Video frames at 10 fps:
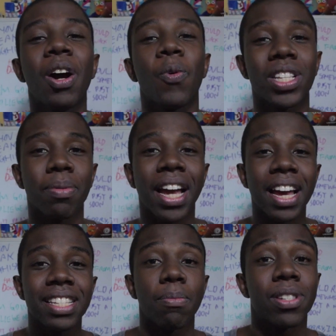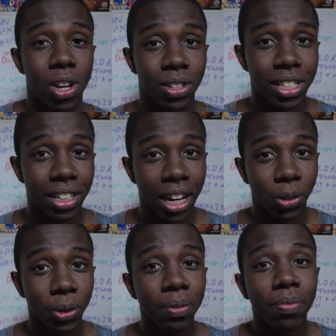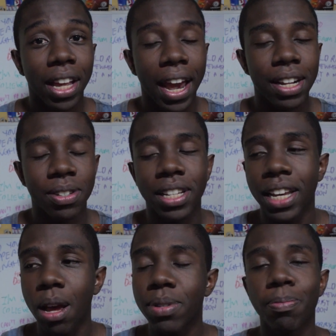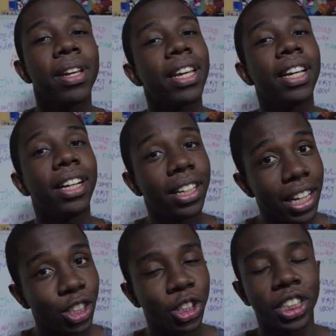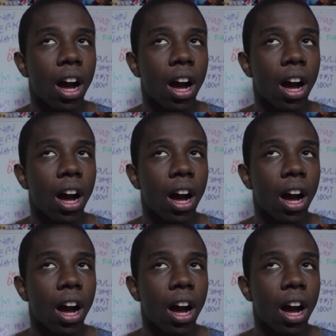What's up guys, I'm SoToSendoCadu and today I'm speaking English.